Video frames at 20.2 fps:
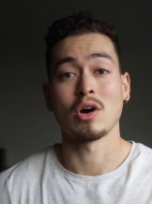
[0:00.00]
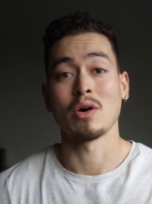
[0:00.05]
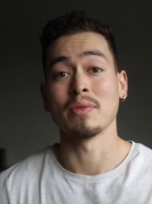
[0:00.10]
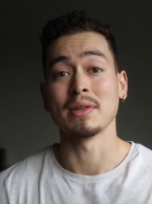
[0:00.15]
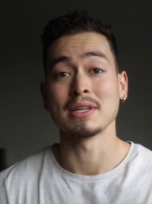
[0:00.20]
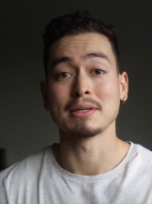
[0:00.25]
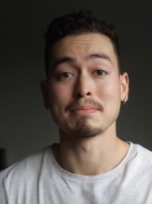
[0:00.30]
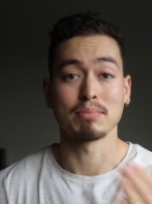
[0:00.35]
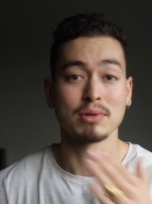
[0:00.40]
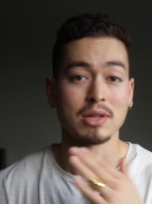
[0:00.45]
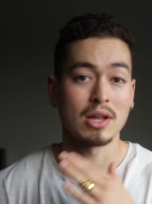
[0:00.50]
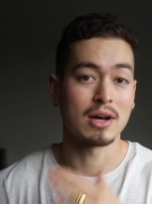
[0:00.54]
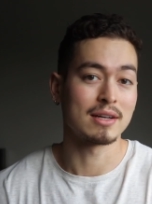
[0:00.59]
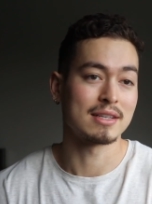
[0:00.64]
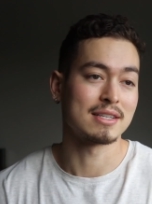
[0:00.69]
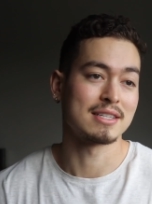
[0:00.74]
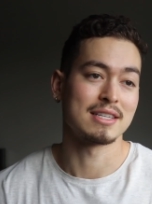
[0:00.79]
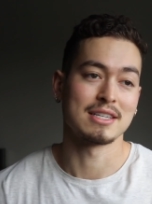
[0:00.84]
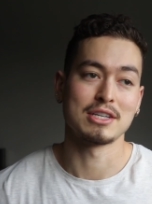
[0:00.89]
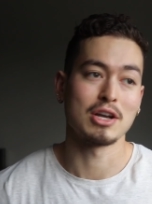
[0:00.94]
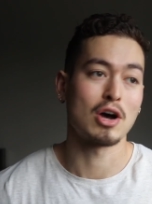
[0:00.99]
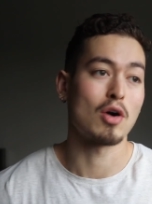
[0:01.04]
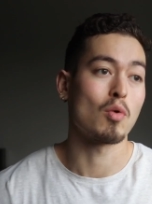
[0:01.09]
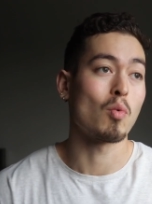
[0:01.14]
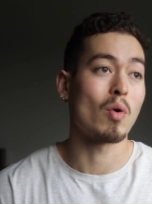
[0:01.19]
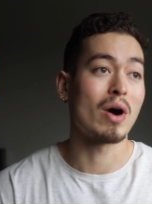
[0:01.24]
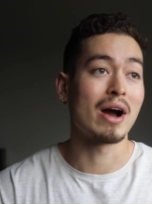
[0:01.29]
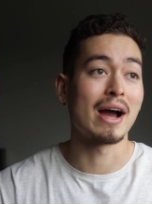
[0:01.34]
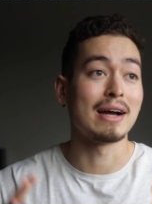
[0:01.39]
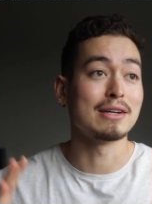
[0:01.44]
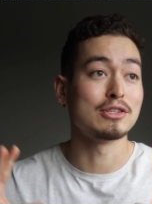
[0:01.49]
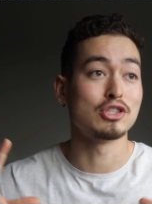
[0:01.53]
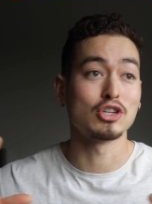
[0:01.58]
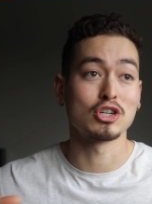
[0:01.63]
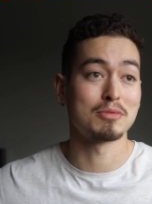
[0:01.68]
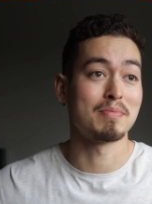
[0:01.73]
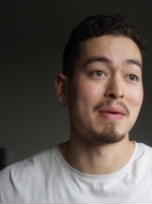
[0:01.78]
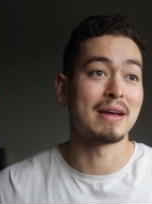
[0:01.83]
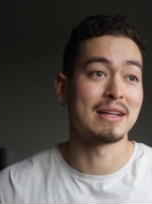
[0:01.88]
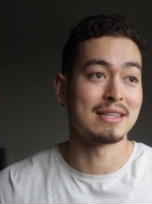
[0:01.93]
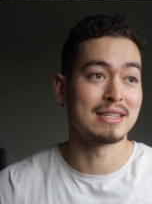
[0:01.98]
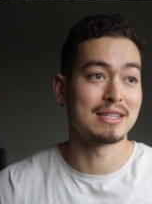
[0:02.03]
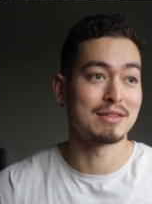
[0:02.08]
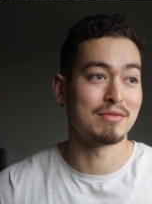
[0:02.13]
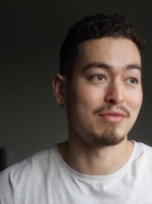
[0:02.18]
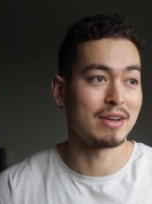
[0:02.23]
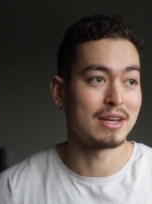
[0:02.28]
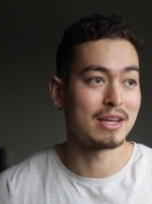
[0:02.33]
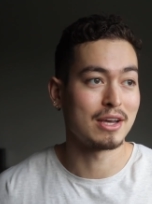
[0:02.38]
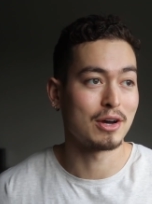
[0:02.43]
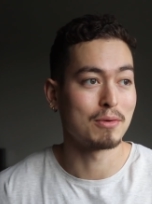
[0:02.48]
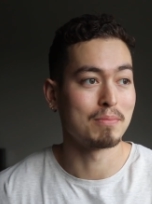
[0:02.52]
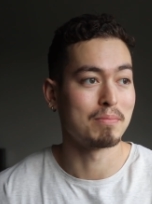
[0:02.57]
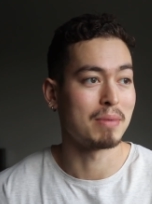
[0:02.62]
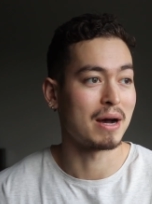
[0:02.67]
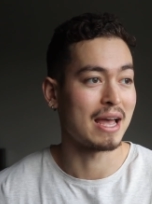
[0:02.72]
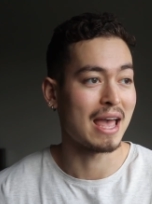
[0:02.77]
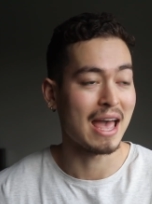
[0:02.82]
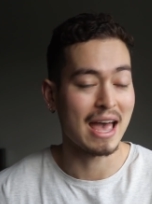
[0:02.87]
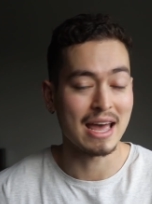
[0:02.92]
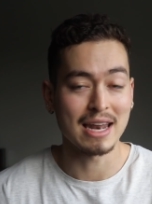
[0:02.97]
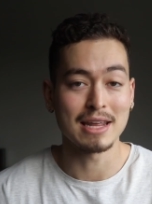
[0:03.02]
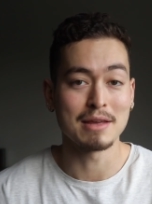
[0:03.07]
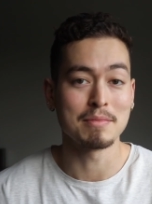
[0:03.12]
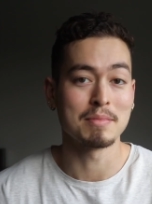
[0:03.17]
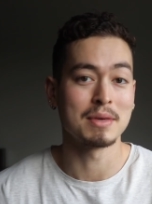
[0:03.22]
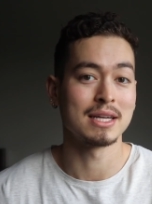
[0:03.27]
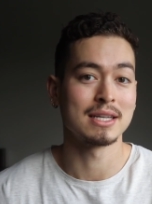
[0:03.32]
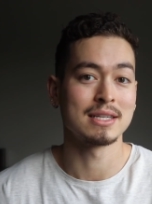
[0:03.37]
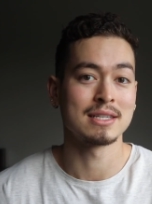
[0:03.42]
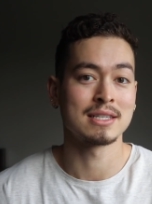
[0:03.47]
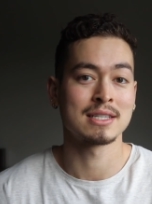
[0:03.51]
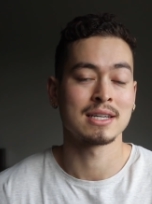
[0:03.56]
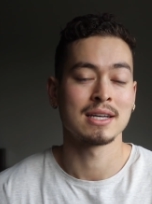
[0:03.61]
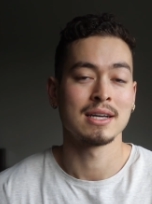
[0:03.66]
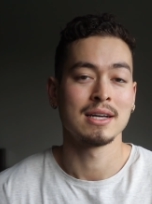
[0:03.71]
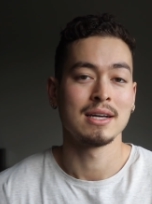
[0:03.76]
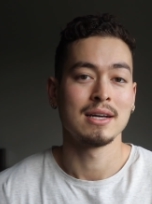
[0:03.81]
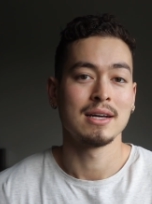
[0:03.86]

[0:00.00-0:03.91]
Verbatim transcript: on this plug. This is not why I just made this video by any means,